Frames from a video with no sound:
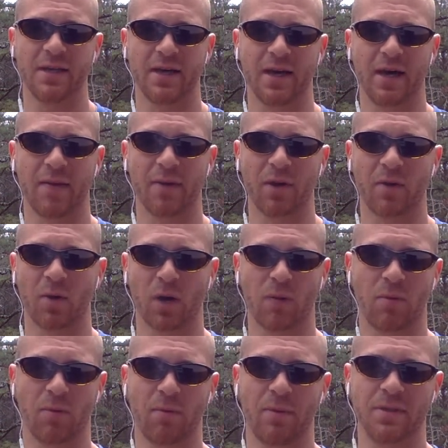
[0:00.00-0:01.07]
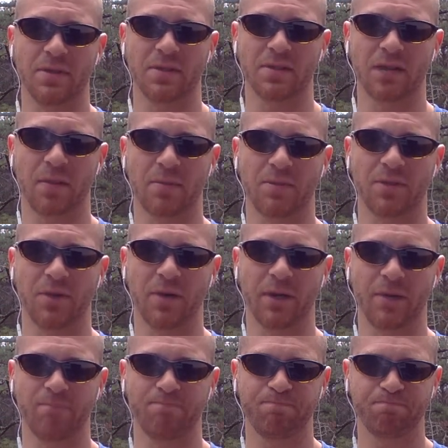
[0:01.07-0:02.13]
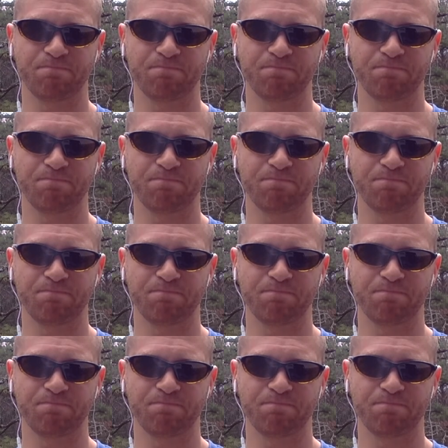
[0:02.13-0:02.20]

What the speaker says: incredible business opportunity.